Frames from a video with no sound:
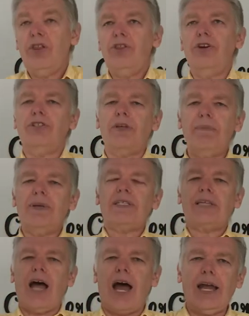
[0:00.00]
There's a
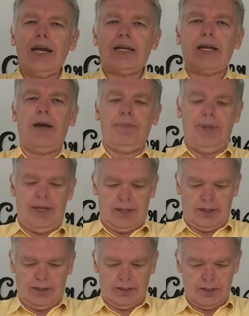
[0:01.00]
Messiah
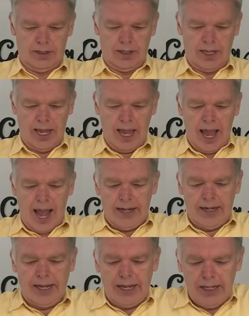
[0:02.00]
coming.
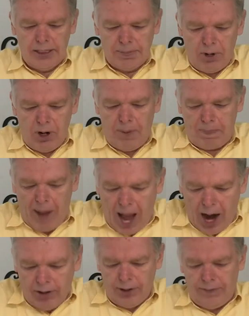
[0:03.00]
And he is more
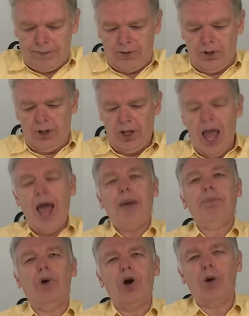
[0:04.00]
powerful
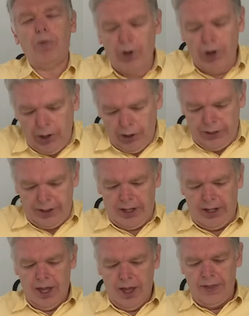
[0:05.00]
and more
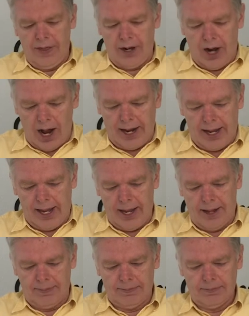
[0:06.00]
worthy than I
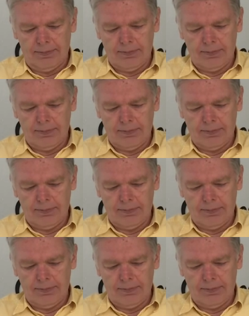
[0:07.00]
am.